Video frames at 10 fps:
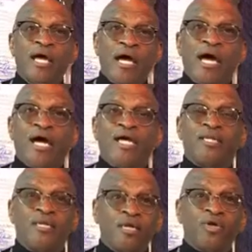
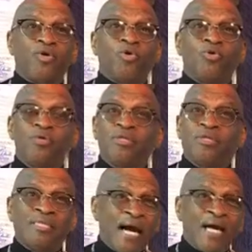and little
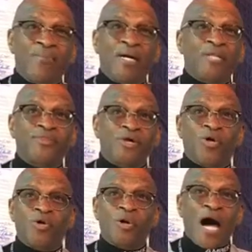
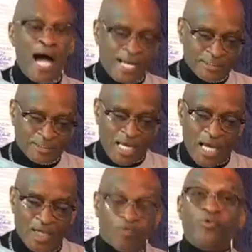nine-month-old
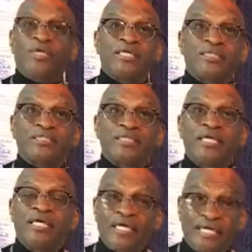Izon Reese,
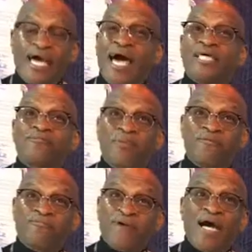he has
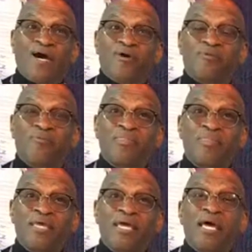been found,
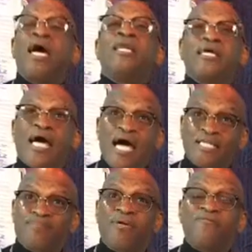and he
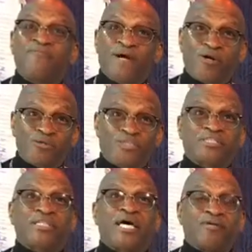has been found
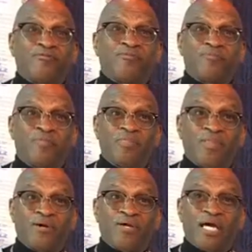safe.
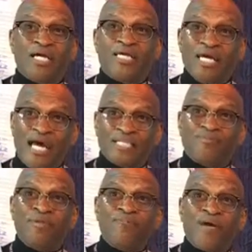Okay, he has
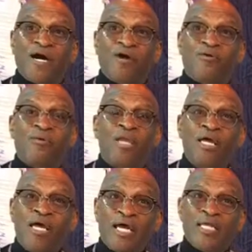been found,
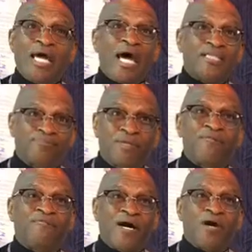and he has
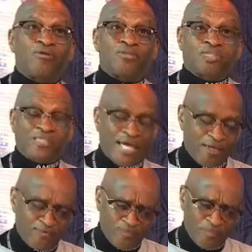been found
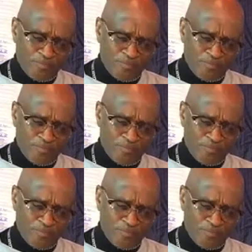safe.